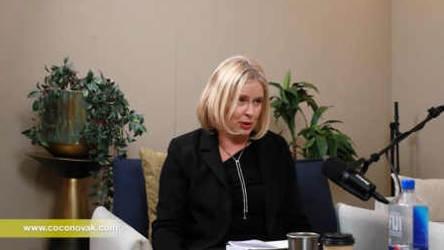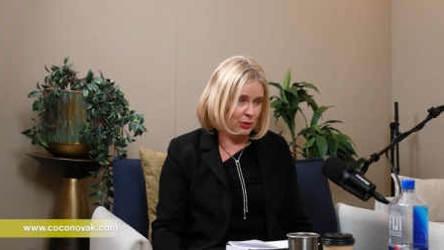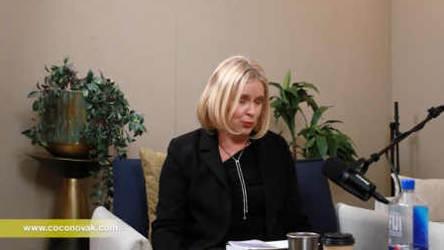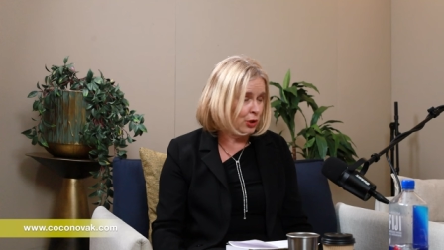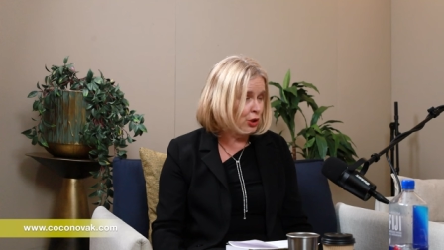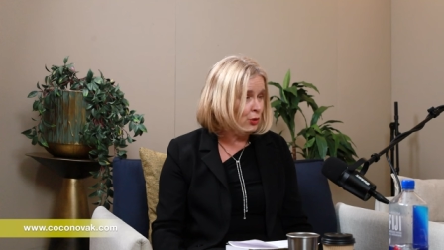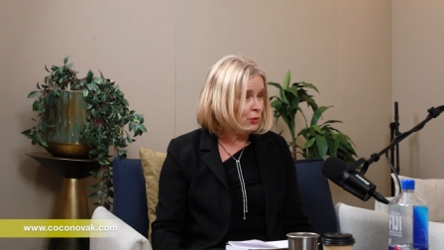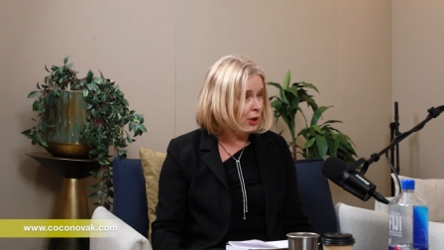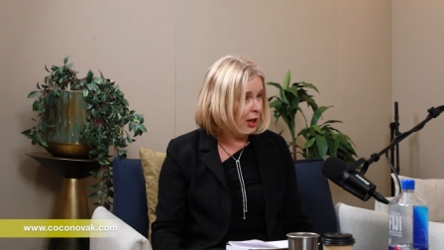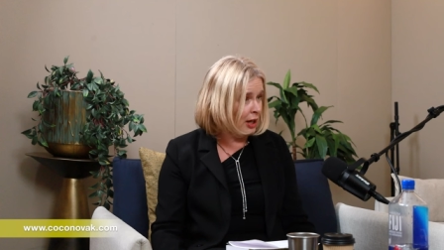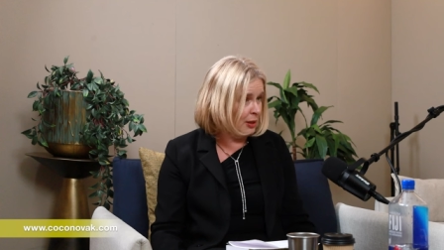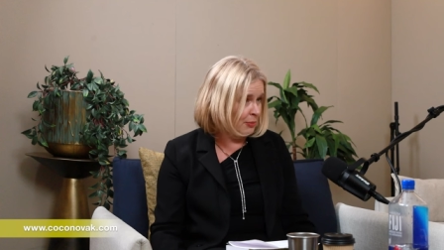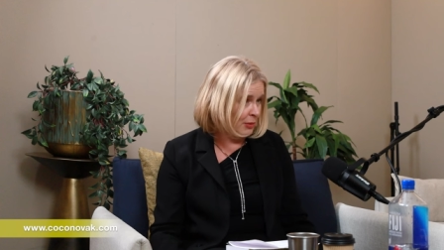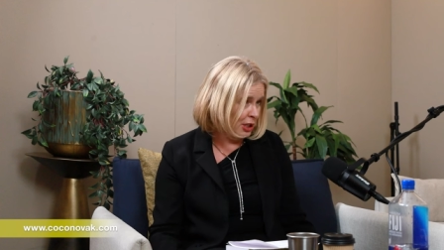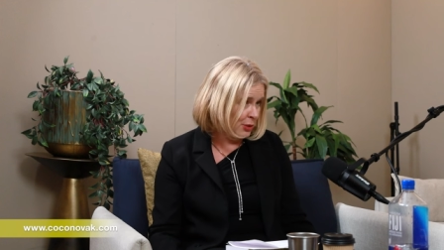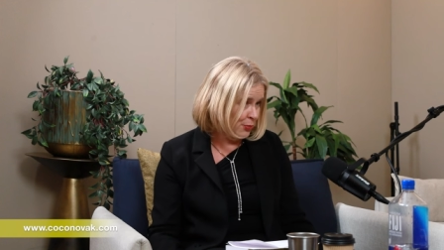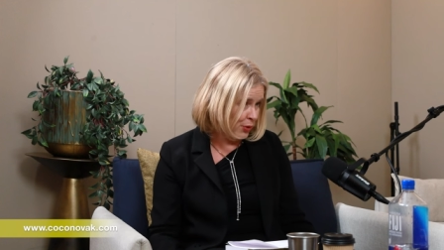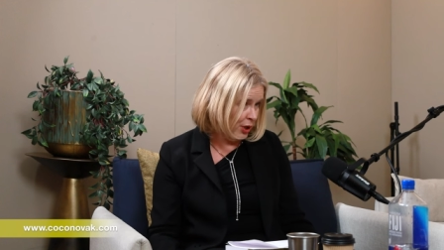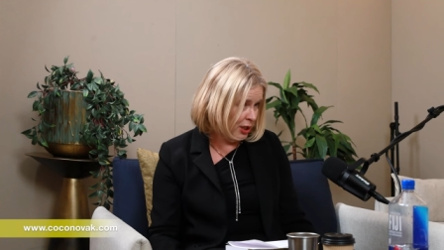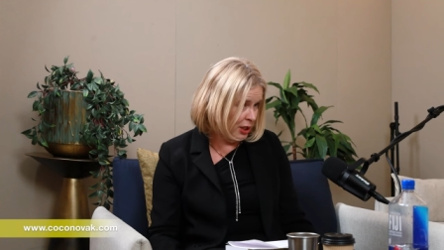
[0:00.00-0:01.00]
when you were 8
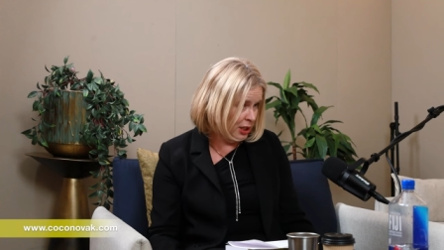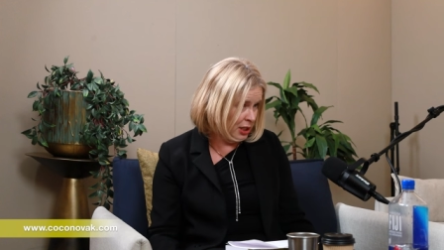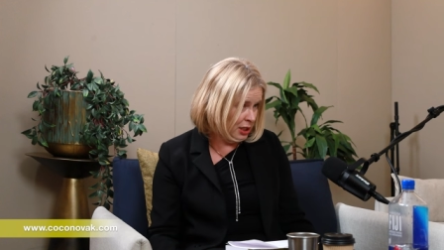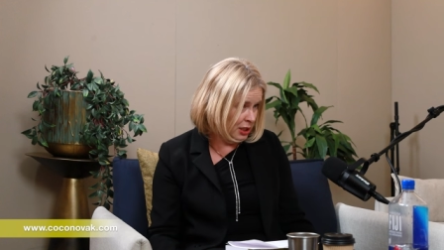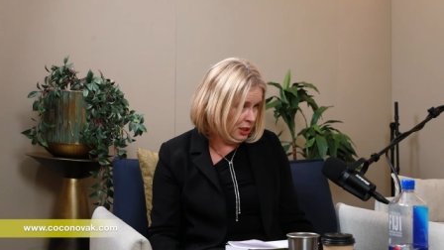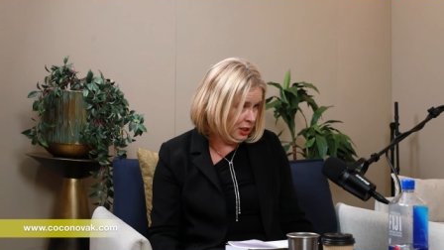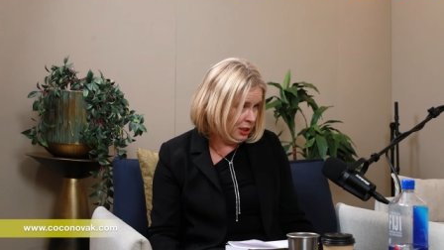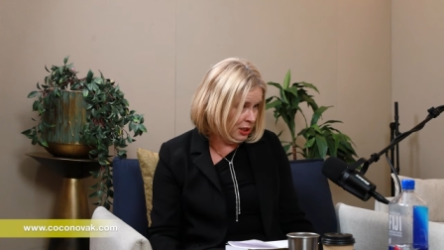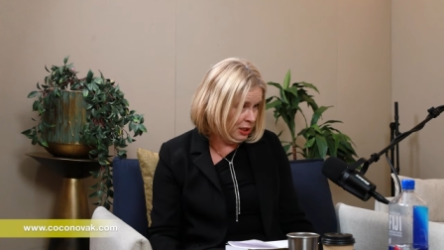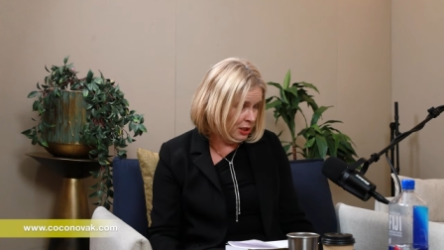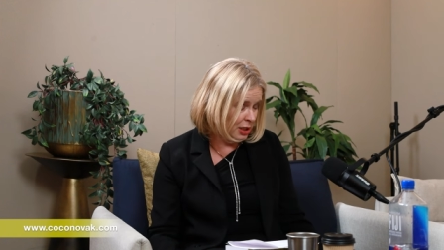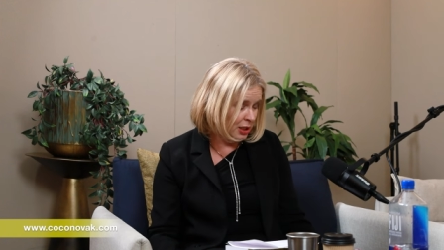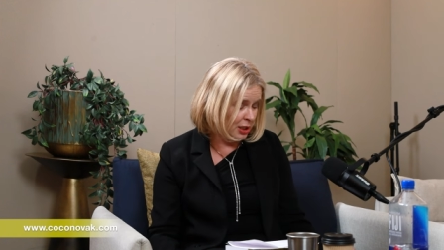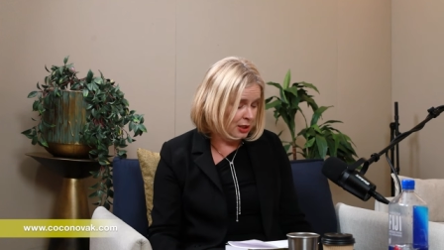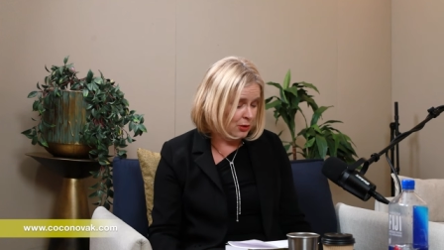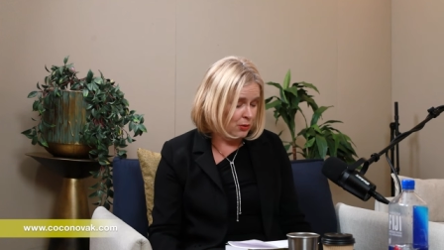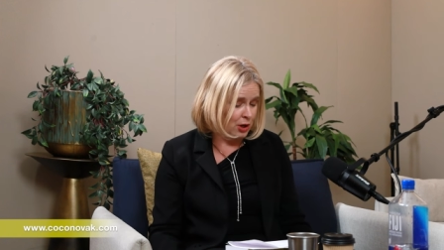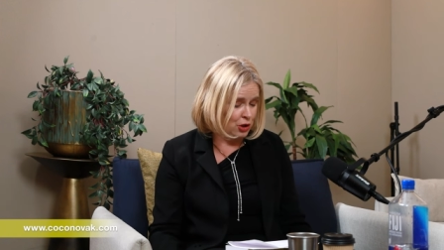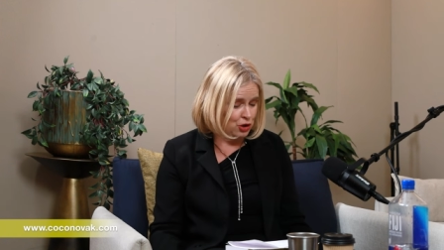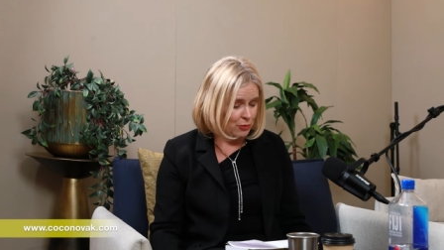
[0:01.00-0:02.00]
months pregnant. Yes. So that's
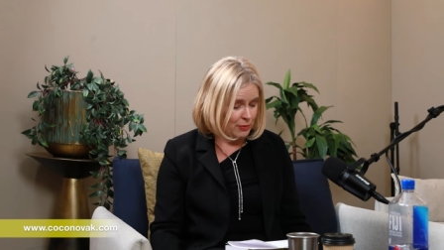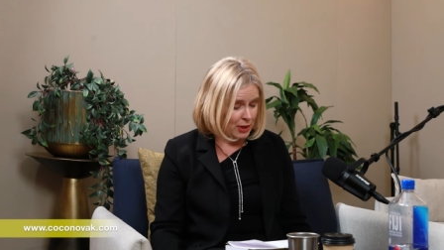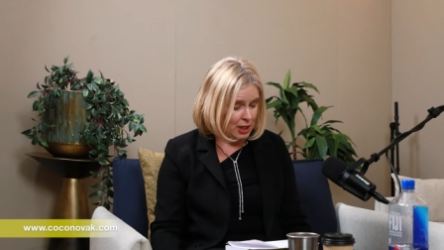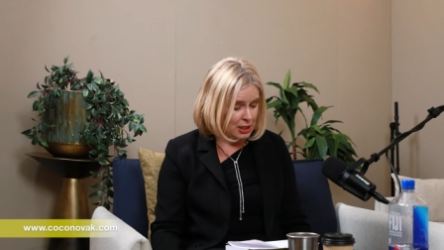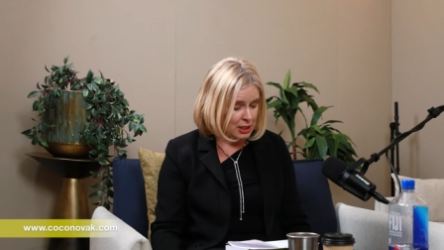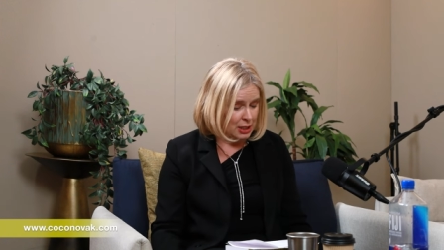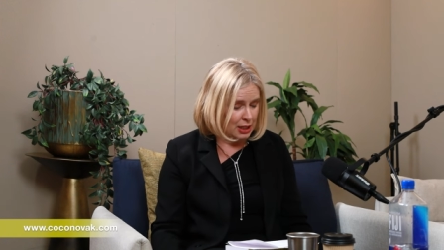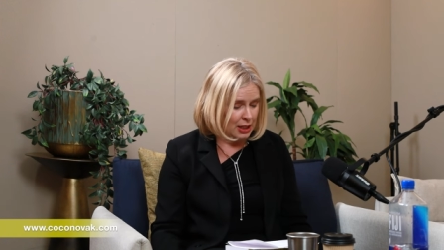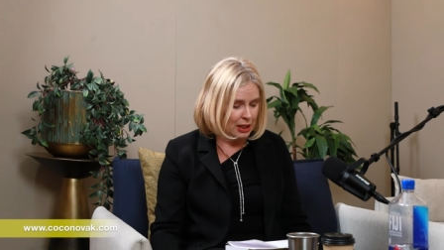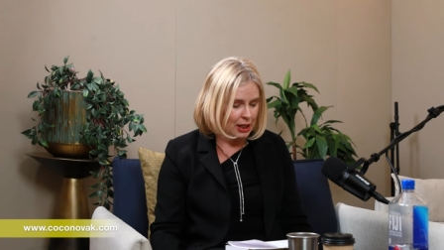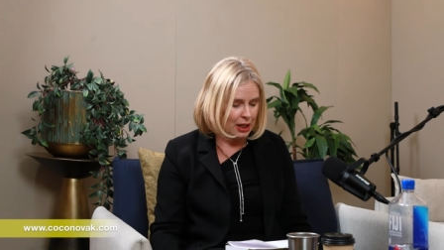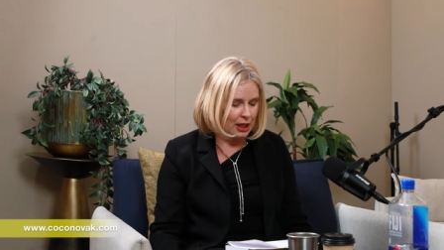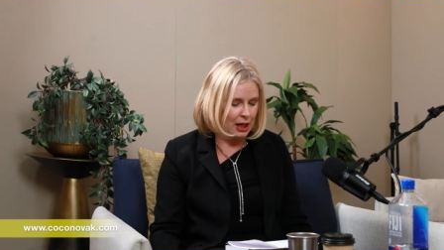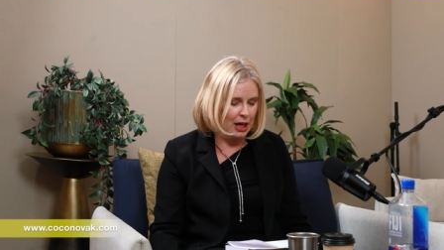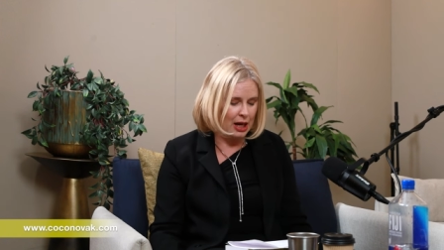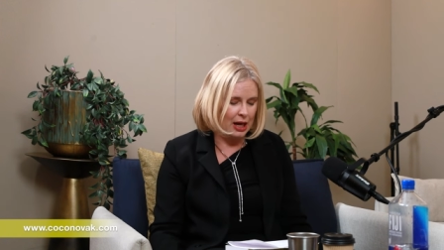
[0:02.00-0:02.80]
quite dramatic.